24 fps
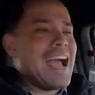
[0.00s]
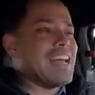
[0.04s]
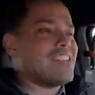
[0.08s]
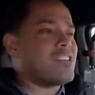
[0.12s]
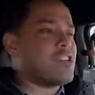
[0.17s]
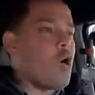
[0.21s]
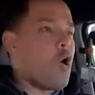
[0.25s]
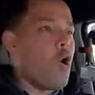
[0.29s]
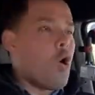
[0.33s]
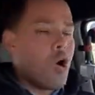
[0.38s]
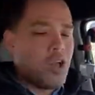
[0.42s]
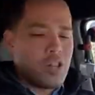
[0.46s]

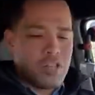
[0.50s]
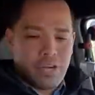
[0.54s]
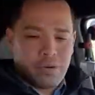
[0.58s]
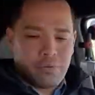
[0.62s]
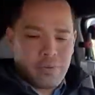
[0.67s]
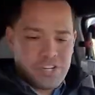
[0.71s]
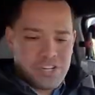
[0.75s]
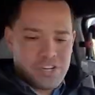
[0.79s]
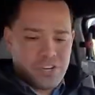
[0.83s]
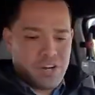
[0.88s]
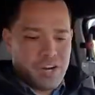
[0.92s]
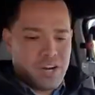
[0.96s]
has all the
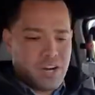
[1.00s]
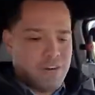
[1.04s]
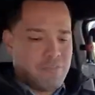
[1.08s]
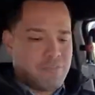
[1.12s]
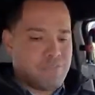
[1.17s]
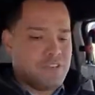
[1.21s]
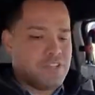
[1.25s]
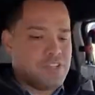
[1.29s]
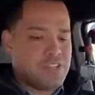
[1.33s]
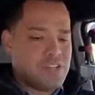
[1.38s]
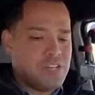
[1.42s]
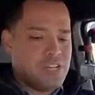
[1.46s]
creature
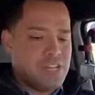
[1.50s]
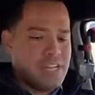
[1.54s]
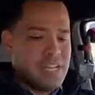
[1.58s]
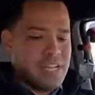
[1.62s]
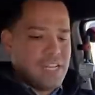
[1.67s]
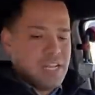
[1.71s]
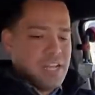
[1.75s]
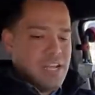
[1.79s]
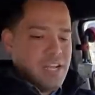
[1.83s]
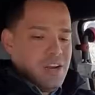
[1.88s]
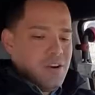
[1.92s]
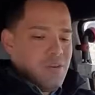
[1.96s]
comforts you
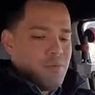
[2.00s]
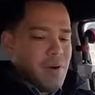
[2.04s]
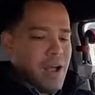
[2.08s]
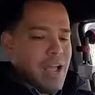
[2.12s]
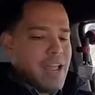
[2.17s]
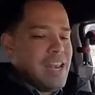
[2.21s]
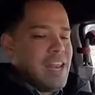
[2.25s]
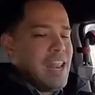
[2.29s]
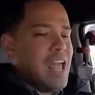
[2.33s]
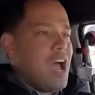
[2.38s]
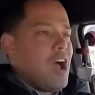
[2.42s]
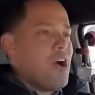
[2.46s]
need.
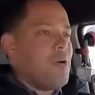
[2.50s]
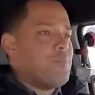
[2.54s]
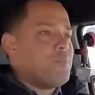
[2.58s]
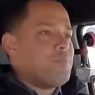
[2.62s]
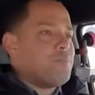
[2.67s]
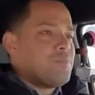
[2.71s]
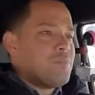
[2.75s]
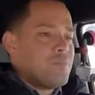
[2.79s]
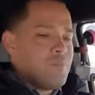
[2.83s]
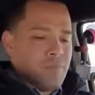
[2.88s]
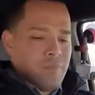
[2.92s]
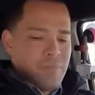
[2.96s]
Right now,
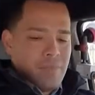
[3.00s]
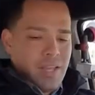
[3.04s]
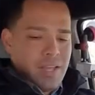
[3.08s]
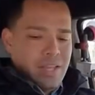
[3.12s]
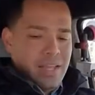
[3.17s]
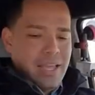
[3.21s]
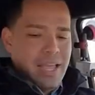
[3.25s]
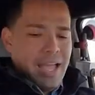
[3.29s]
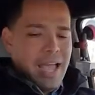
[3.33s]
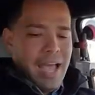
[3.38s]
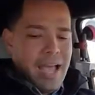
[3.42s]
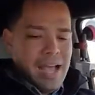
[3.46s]

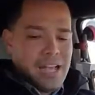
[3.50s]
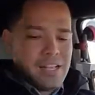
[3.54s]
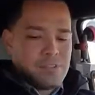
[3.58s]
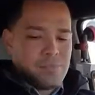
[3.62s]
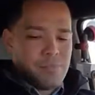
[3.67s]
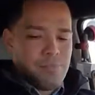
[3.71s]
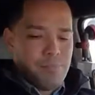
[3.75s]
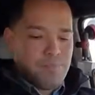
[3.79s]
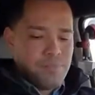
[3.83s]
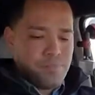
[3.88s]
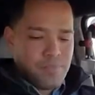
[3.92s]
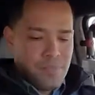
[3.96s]
it has